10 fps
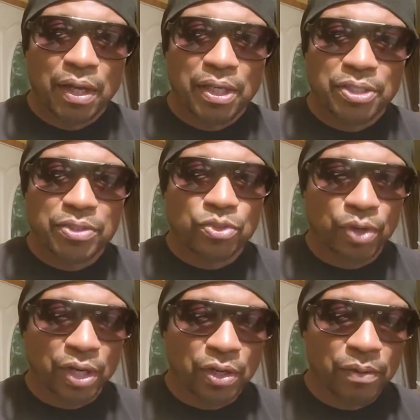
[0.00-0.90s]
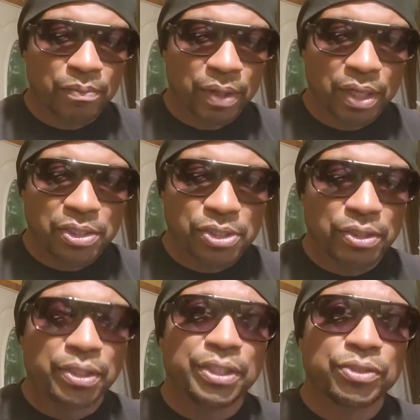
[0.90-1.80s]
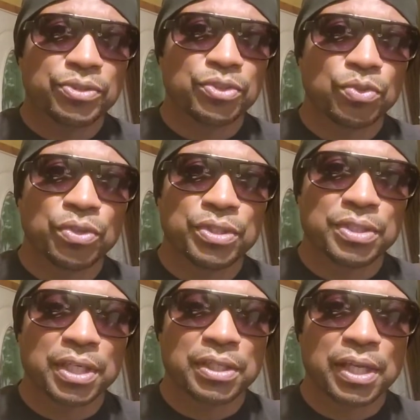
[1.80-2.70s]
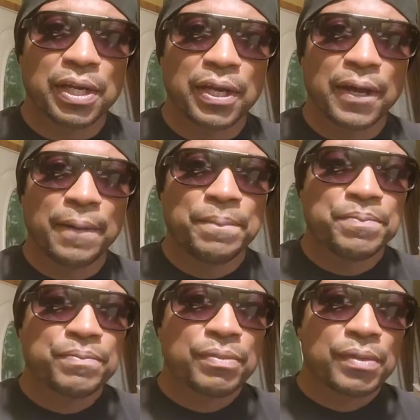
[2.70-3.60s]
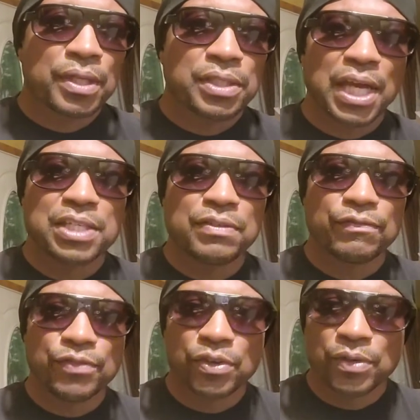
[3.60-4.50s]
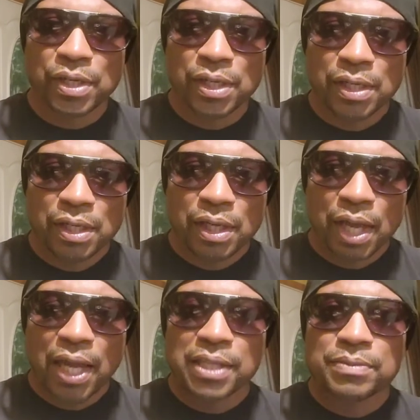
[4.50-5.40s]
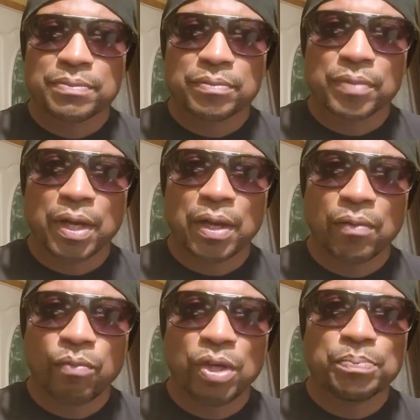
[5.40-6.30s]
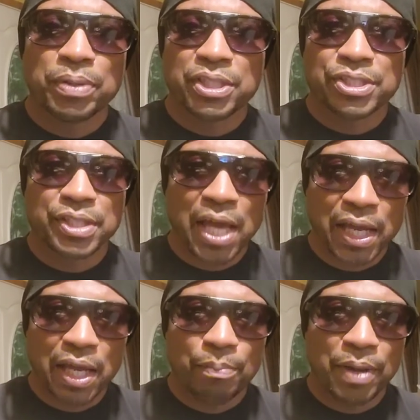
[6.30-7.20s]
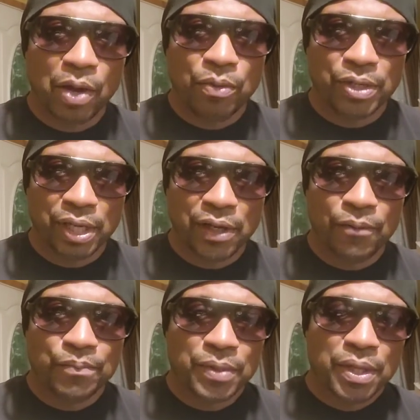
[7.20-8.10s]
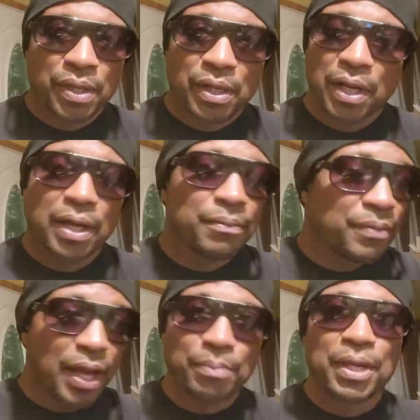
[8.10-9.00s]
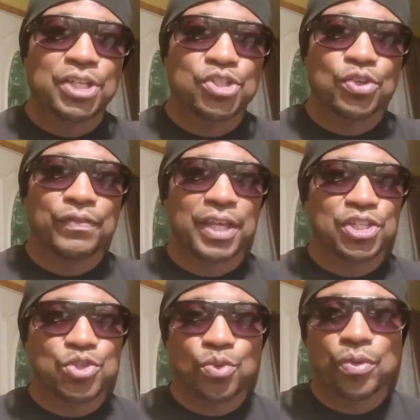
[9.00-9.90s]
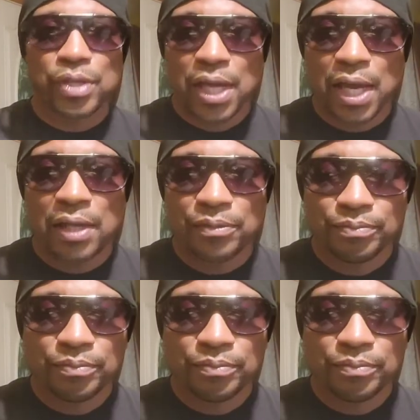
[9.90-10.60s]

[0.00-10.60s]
His trainer, Sugar Hill Stewart, said that Tyson Fury has one-punch knockout power now. I'm not sure if that's true or not.